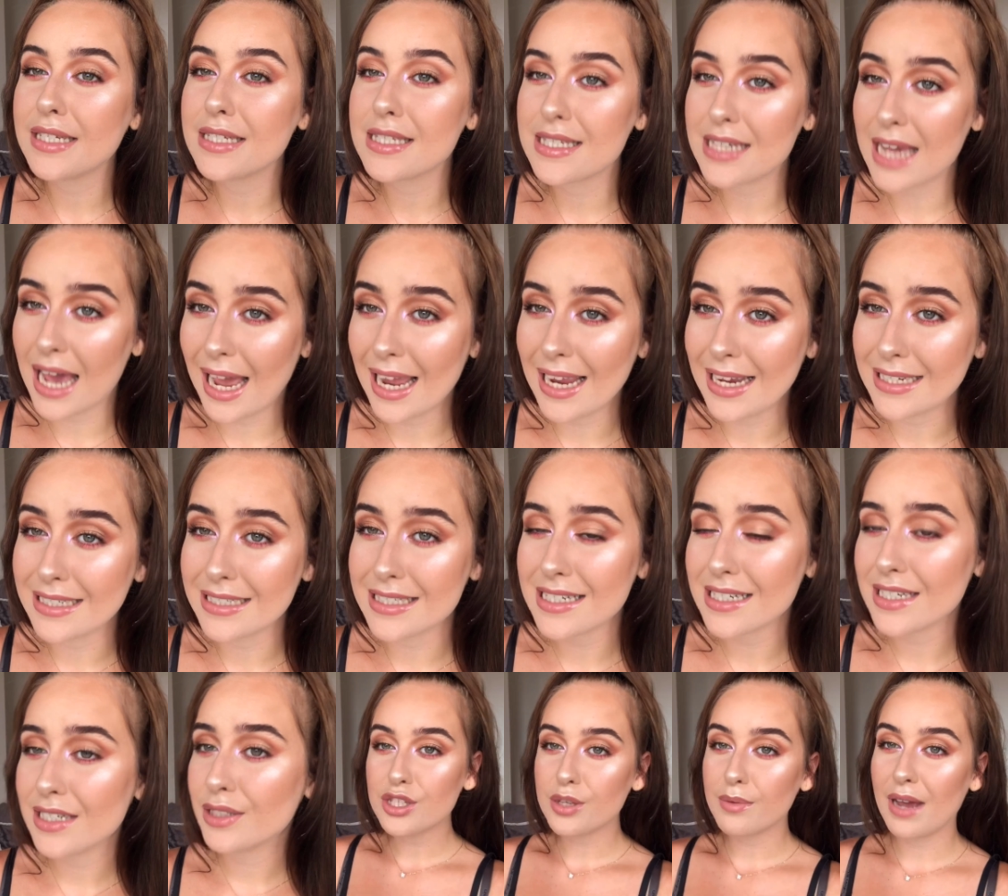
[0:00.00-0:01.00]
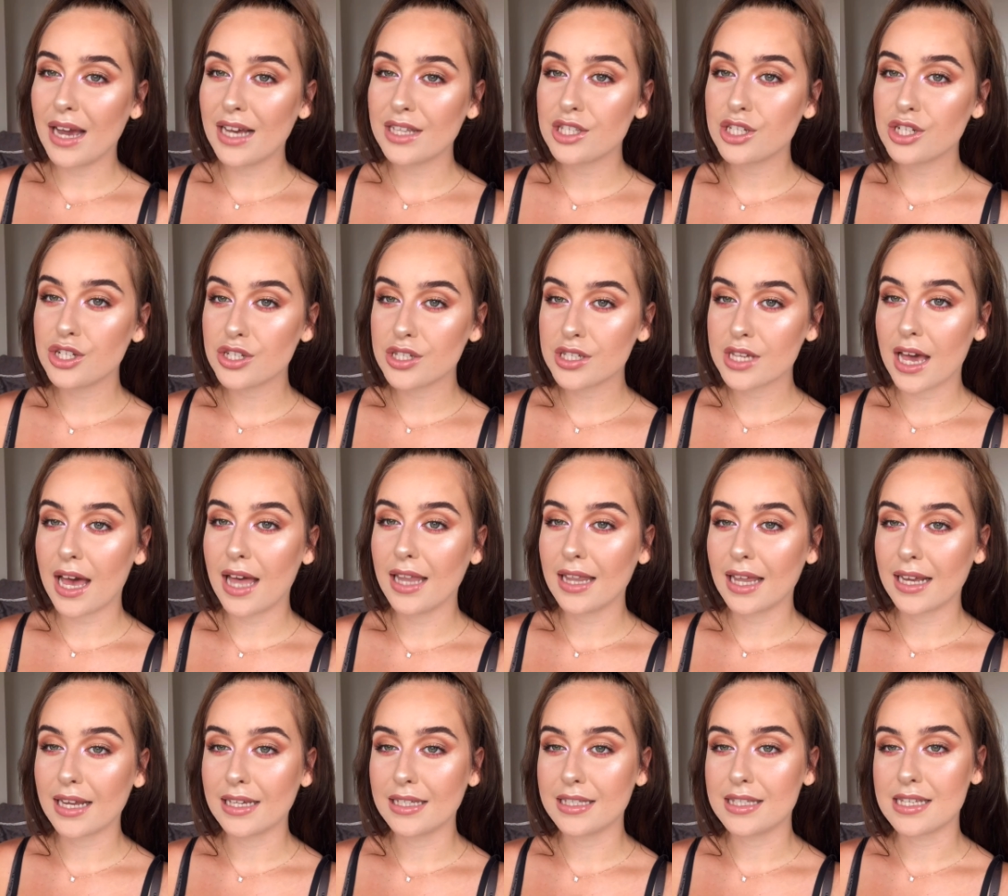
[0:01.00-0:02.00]
tight. So we had to just get
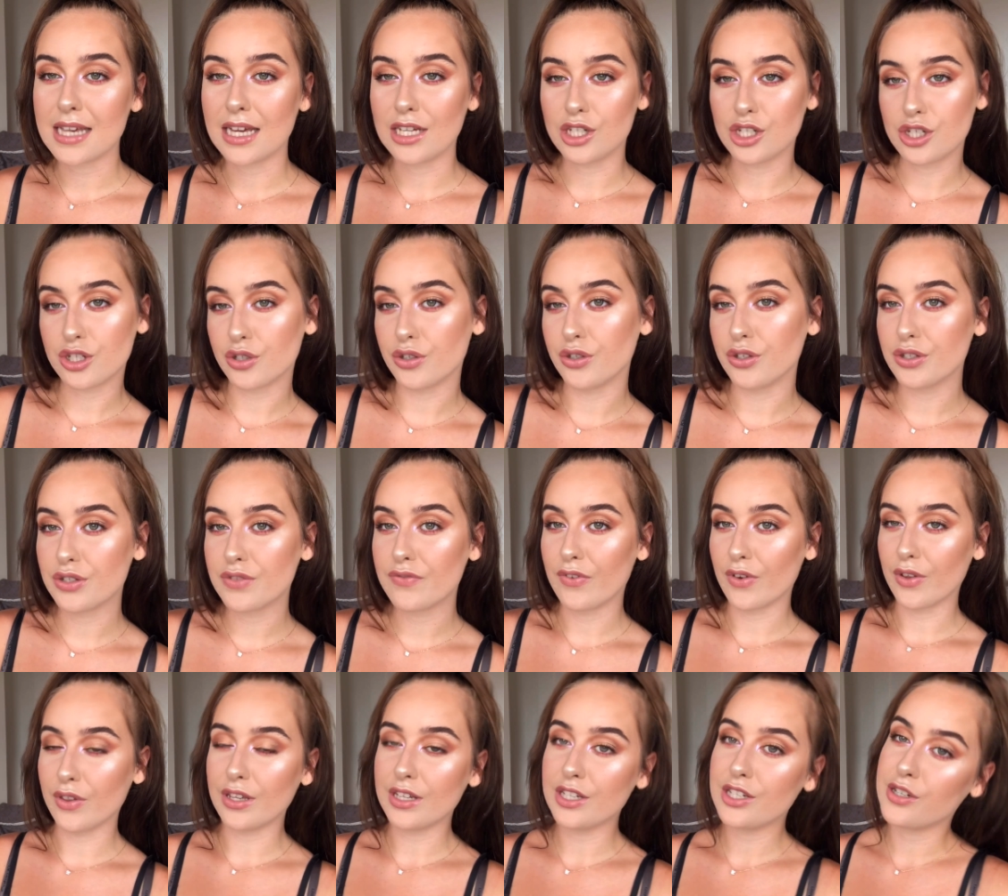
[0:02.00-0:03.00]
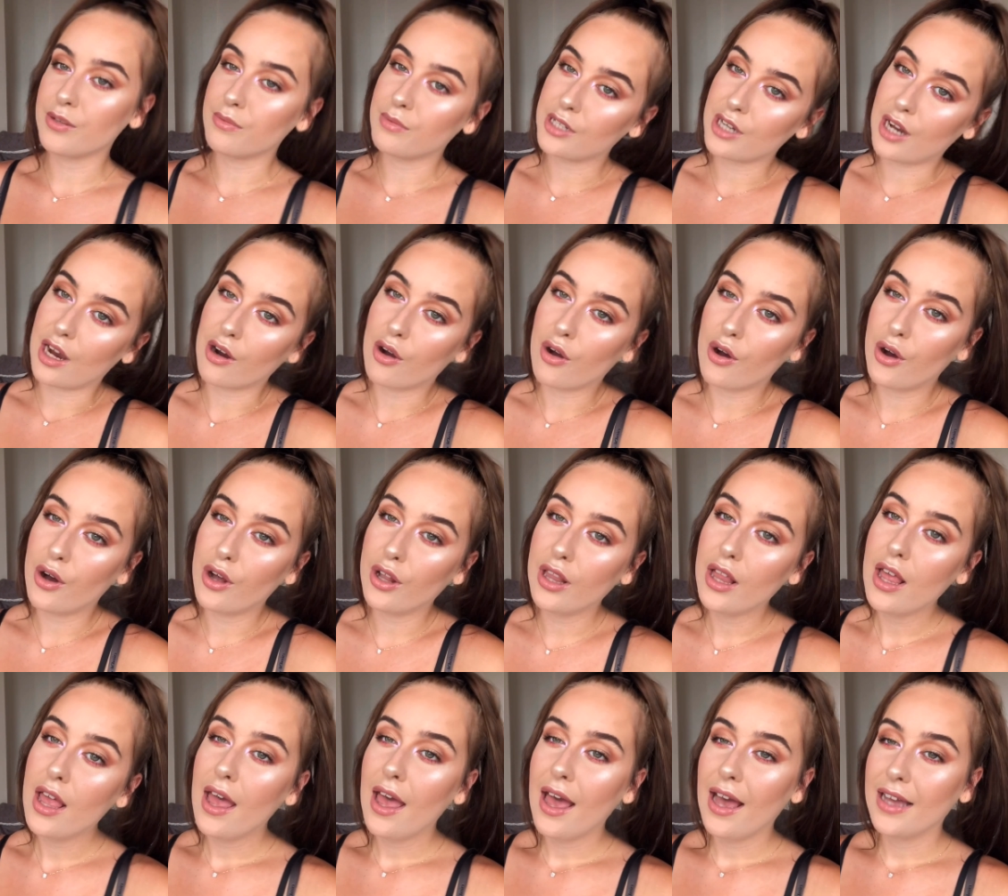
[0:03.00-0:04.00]
leggings and shorts for this GYMSHARK haul.
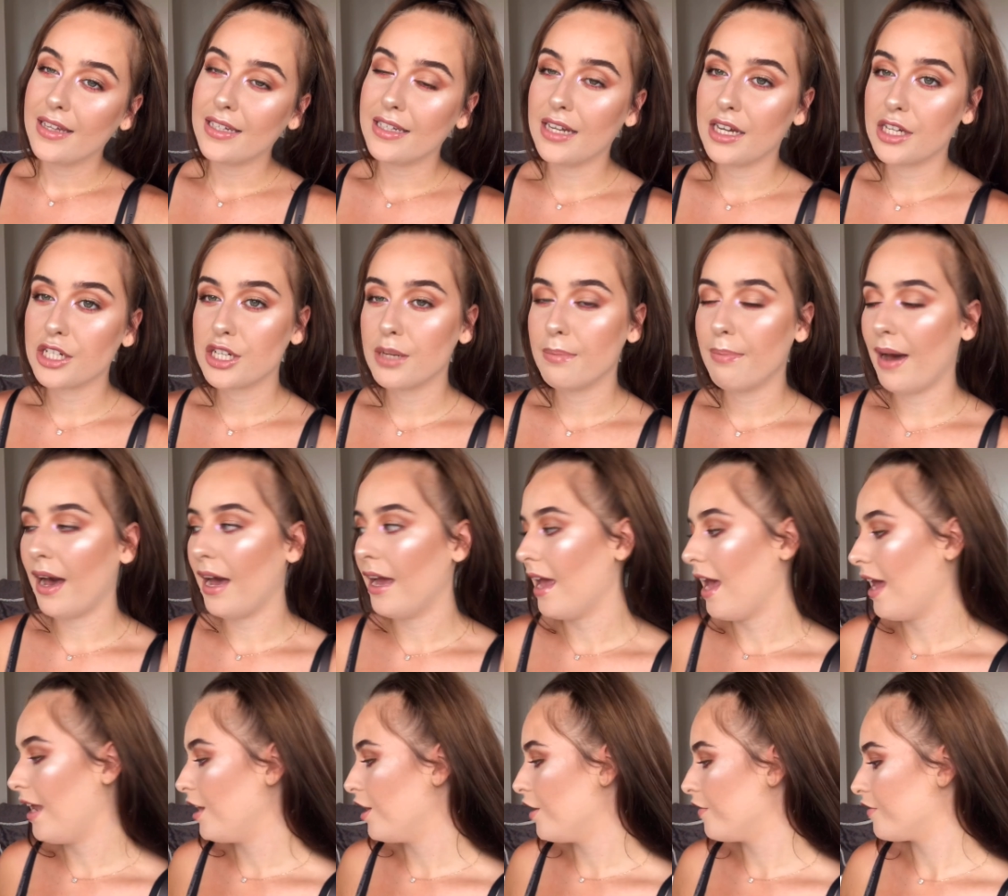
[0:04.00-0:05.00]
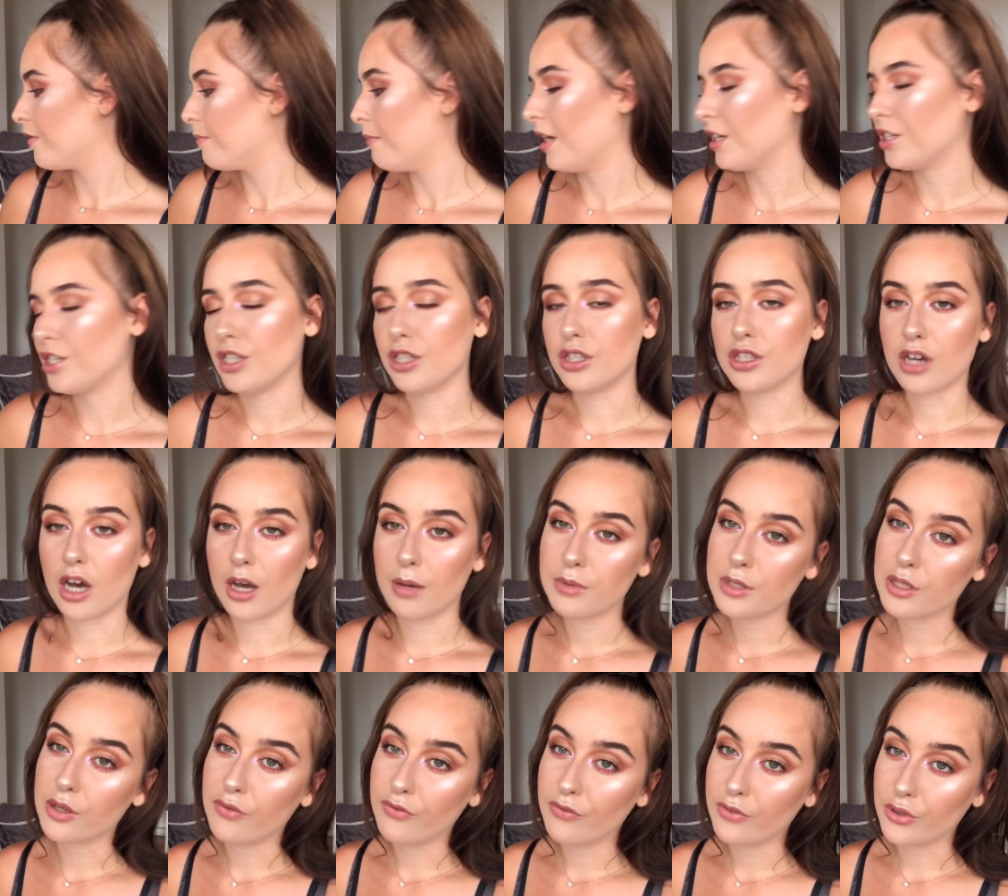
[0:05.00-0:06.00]
I didn't actually buy any of the matching tops,
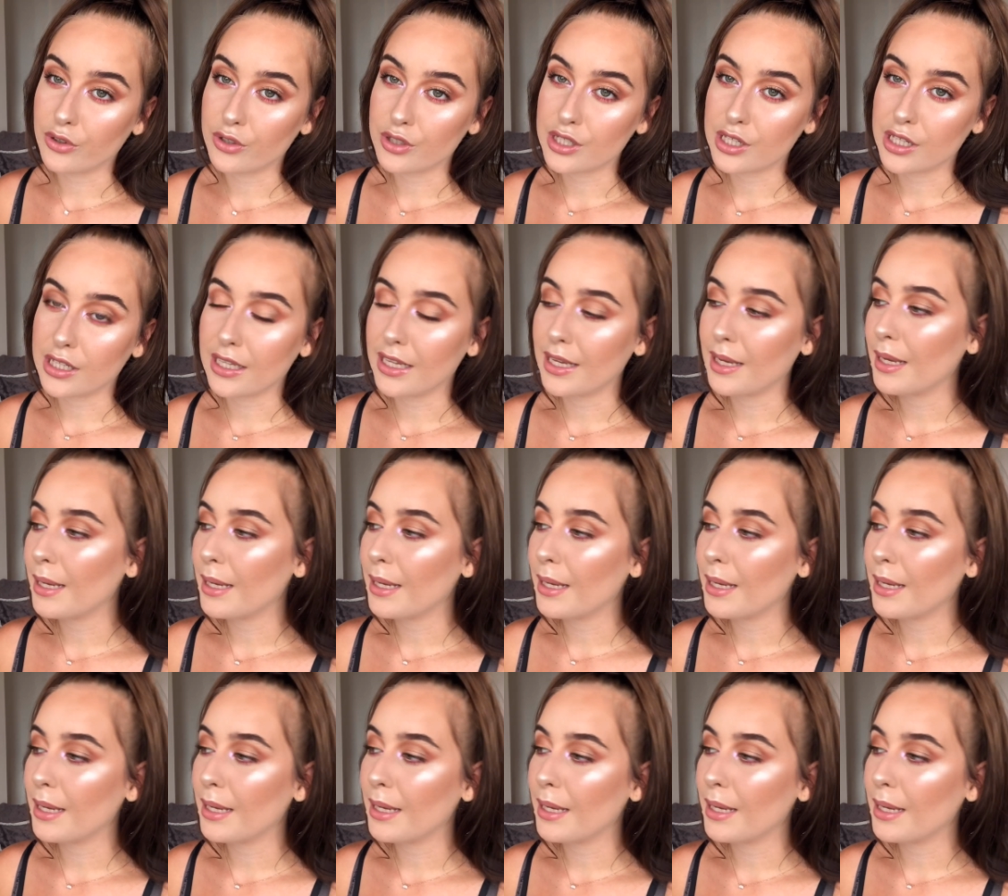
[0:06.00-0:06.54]
unfortunately.